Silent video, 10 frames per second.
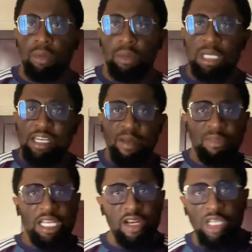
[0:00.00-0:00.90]
Let
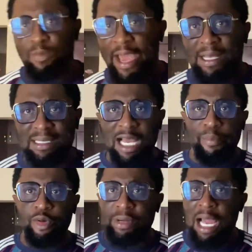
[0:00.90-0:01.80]
them lead us by
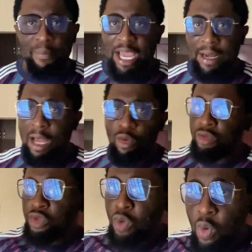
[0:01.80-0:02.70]
example that, man, I
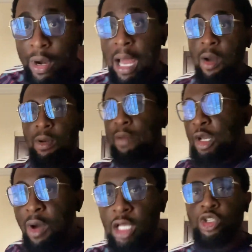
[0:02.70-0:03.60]
want to go now. Let me
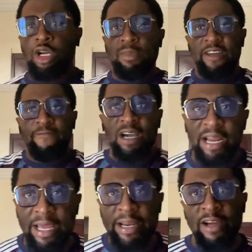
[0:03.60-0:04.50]
go and join my
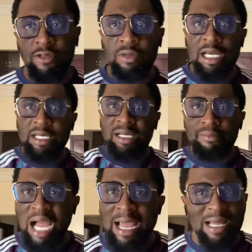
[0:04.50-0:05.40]
Father in heaven. And they
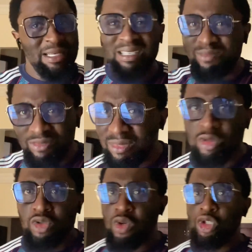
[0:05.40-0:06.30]
buy and they
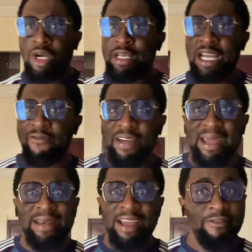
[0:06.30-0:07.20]
go join their
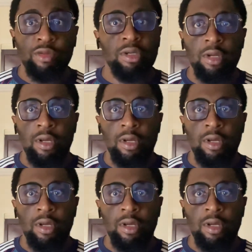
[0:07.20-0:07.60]
Father in heaven.